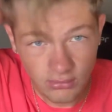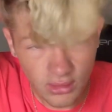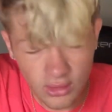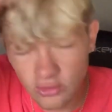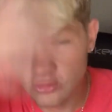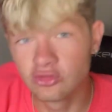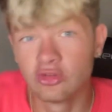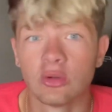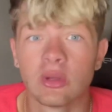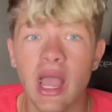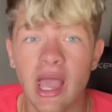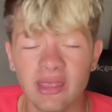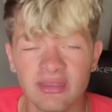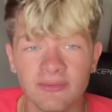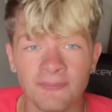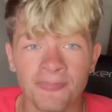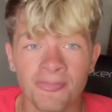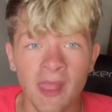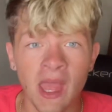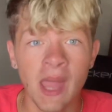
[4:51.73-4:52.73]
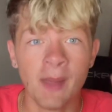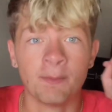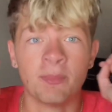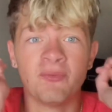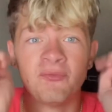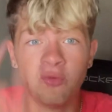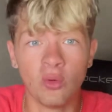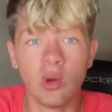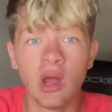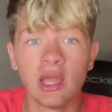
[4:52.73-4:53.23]
So guys,
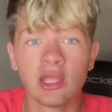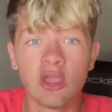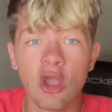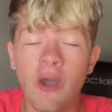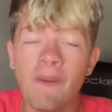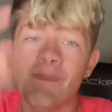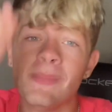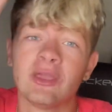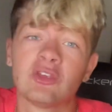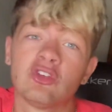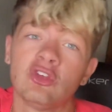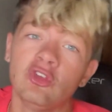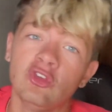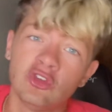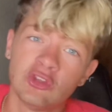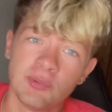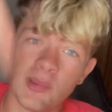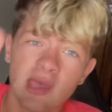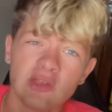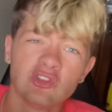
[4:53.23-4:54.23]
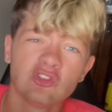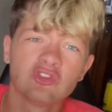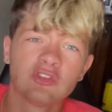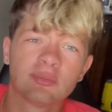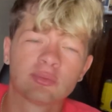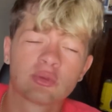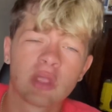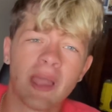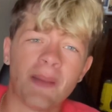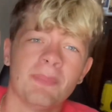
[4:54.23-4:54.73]
before I go, make sure you smash the
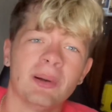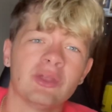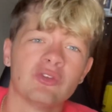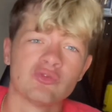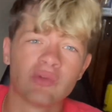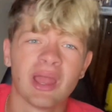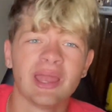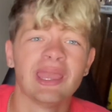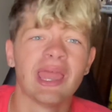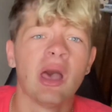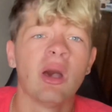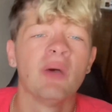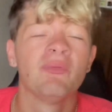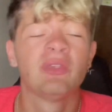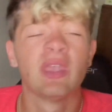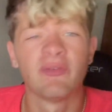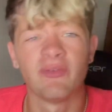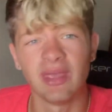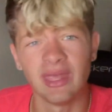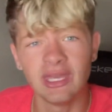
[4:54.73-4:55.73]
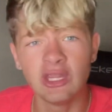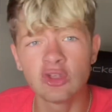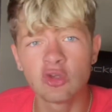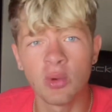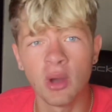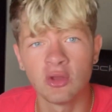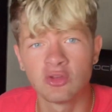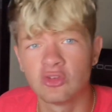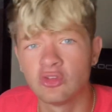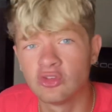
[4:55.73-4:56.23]
subscribe button right now. If you have any
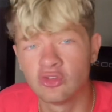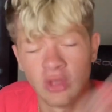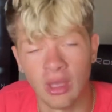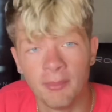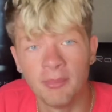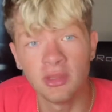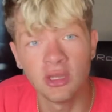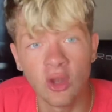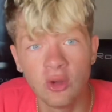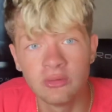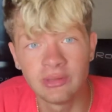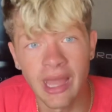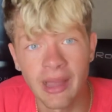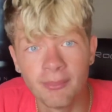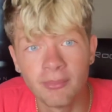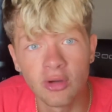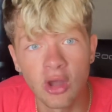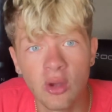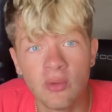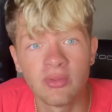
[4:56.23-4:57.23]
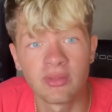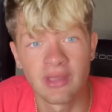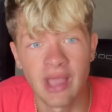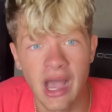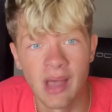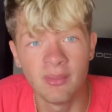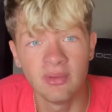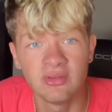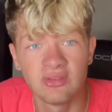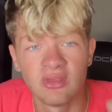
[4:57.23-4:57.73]
questions, let me know down below in the
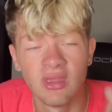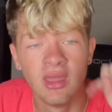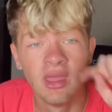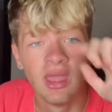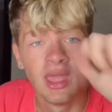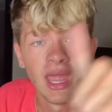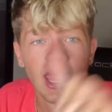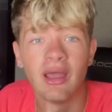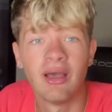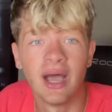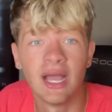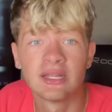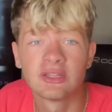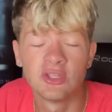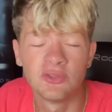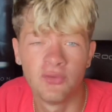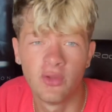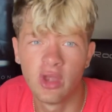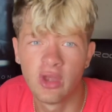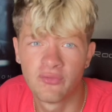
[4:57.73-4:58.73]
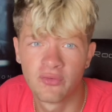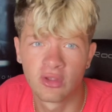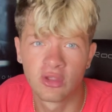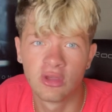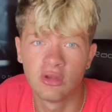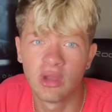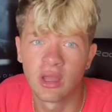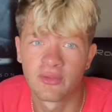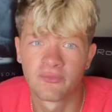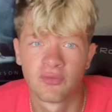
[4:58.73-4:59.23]
comments. And like this video for
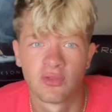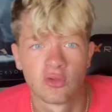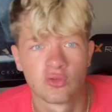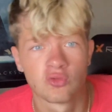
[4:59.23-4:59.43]
good luck for the